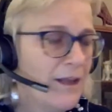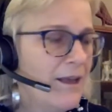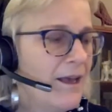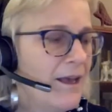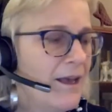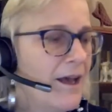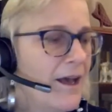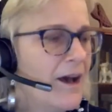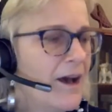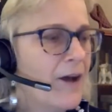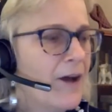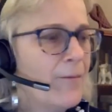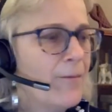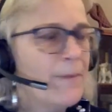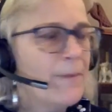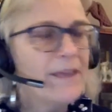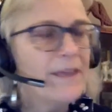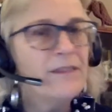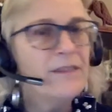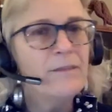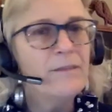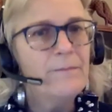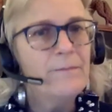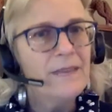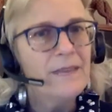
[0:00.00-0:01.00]
Um, in
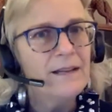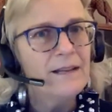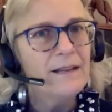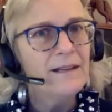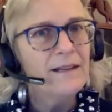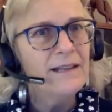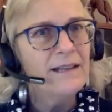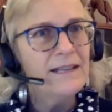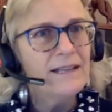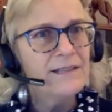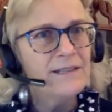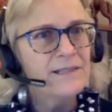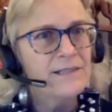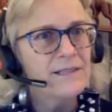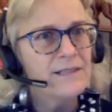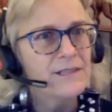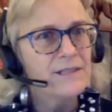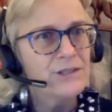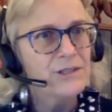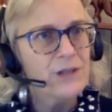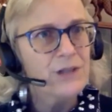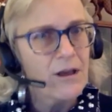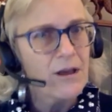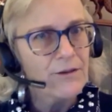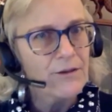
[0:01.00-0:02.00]
the middle is the
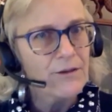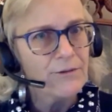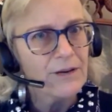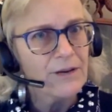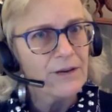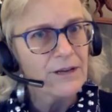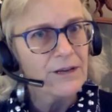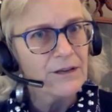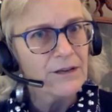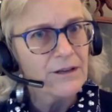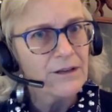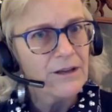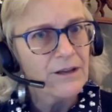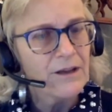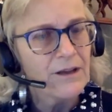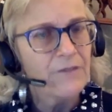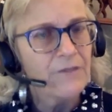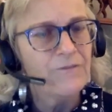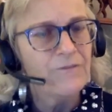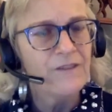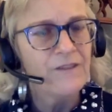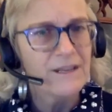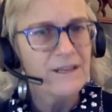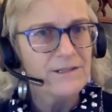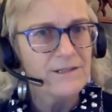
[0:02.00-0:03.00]
genre of
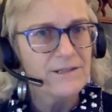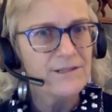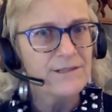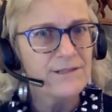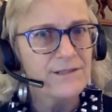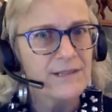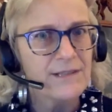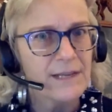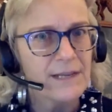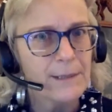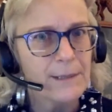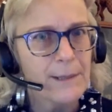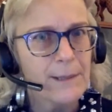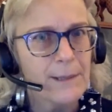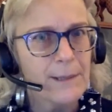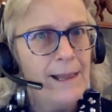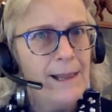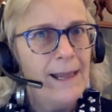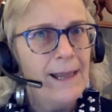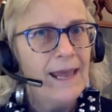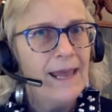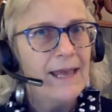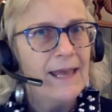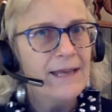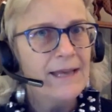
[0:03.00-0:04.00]
fantasy,
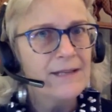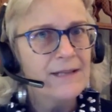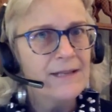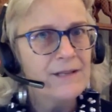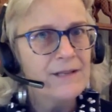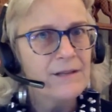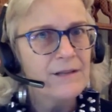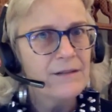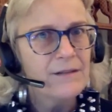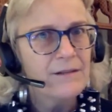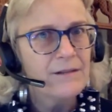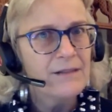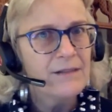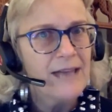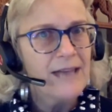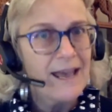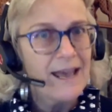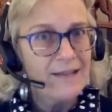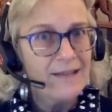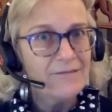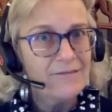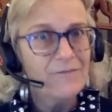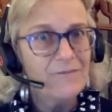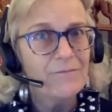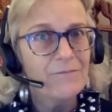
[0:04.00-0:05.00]
and
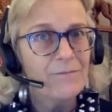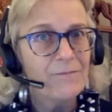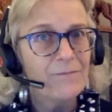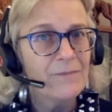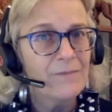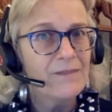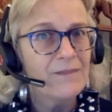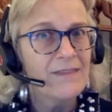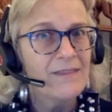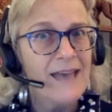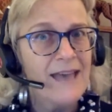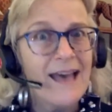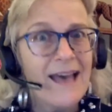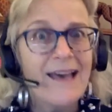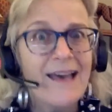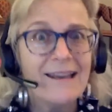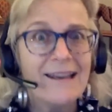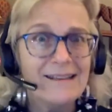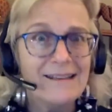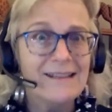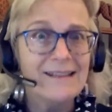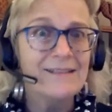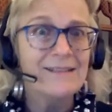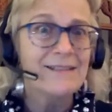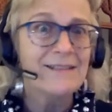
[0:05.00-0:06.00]
that that
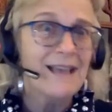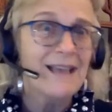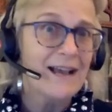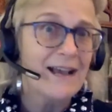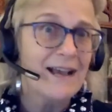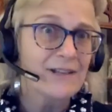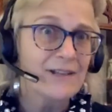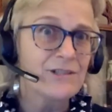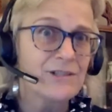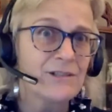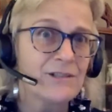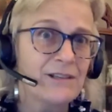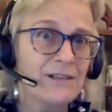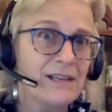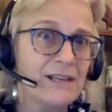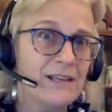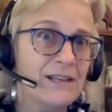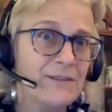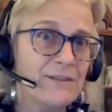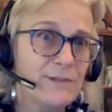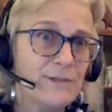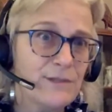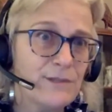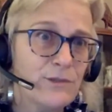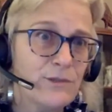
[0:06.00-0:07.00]
is actually
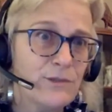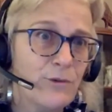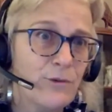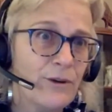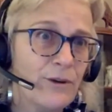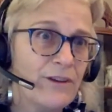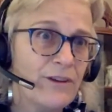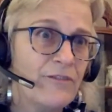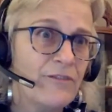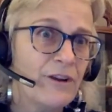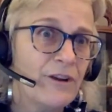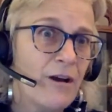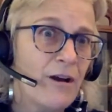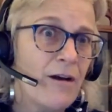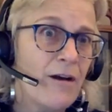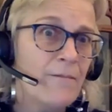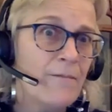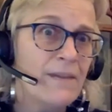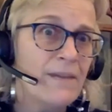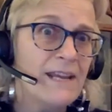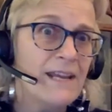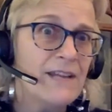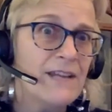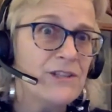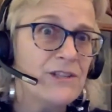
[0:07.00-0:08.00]
sort of a
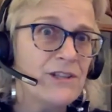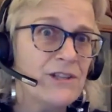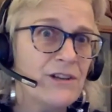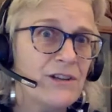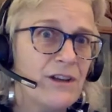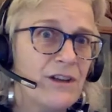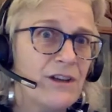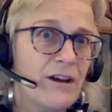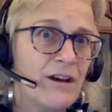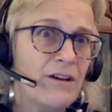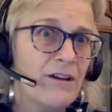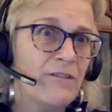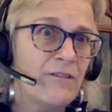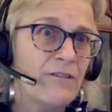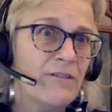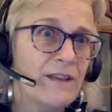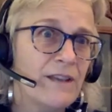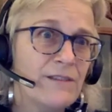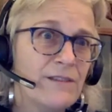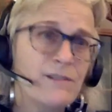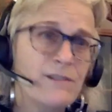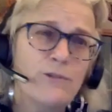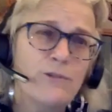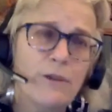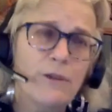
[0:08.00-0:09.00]
combination of
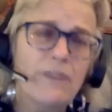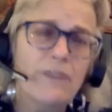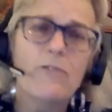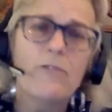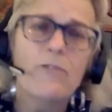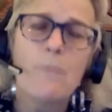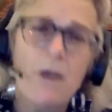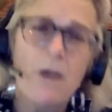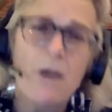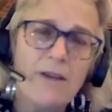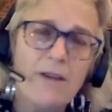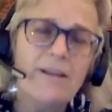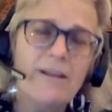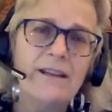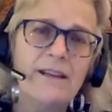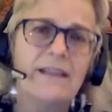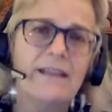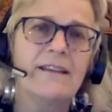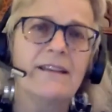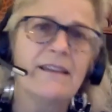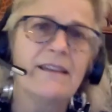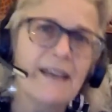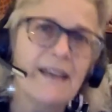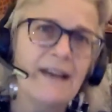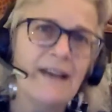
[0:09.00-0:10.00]
it's sort of a
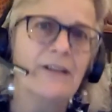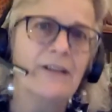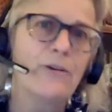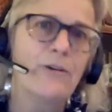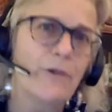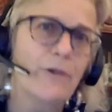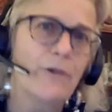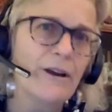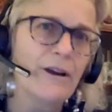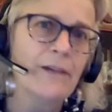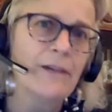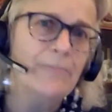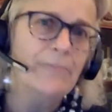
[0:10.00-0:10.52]
marketing category.